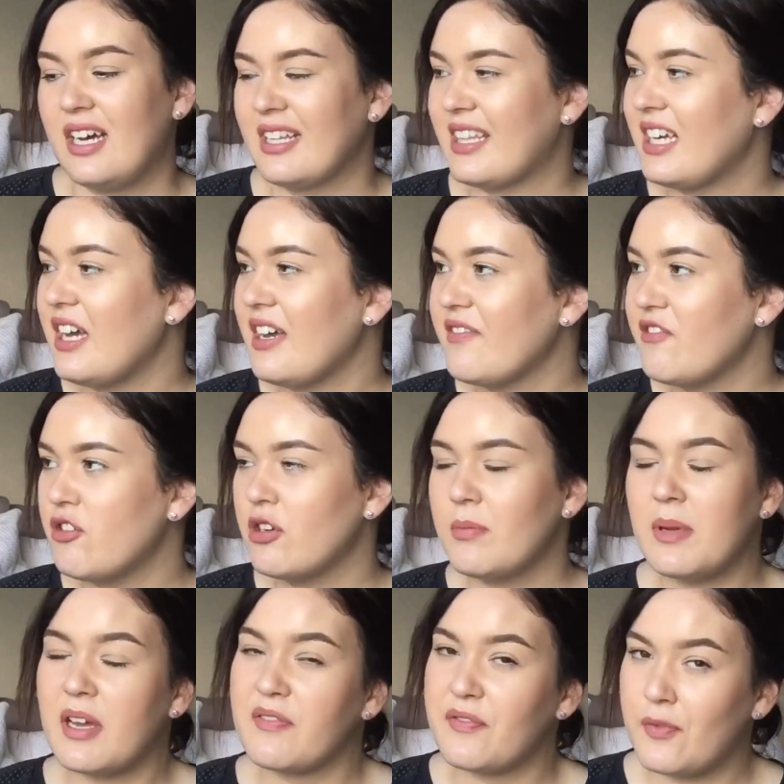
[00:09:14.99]
think I've got
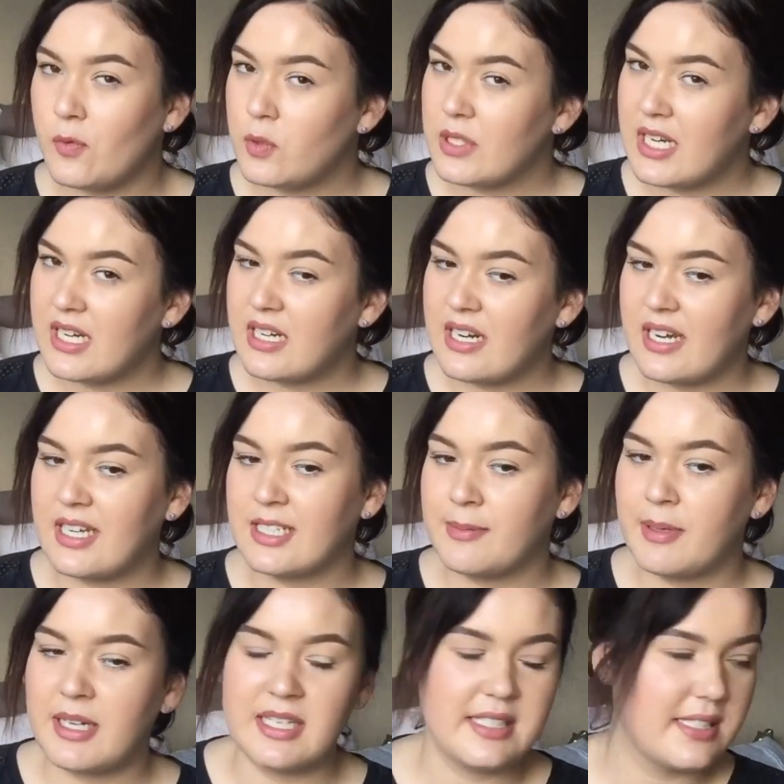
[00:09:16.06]
about 14
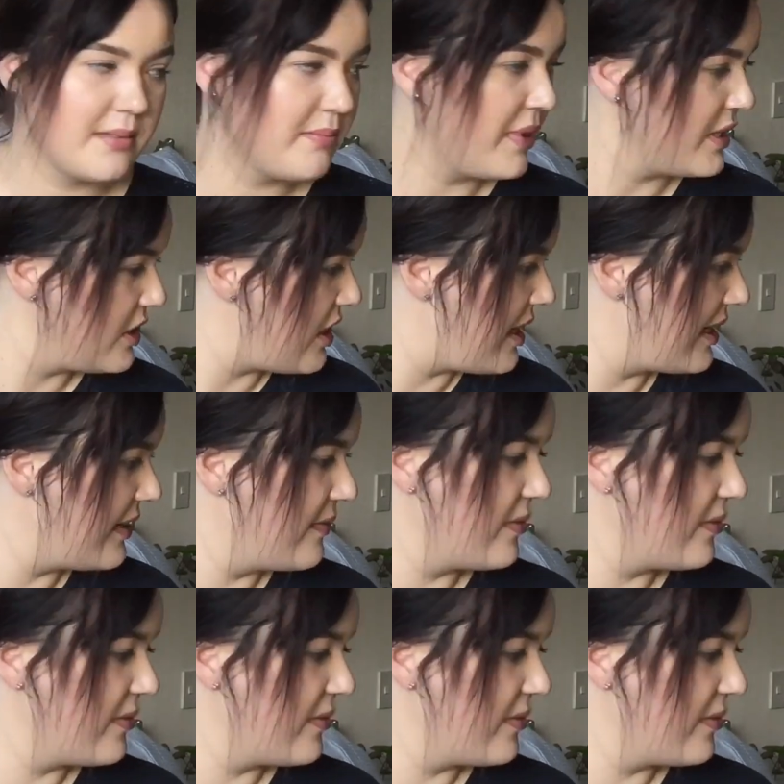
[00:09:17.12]
houseplants in my tiny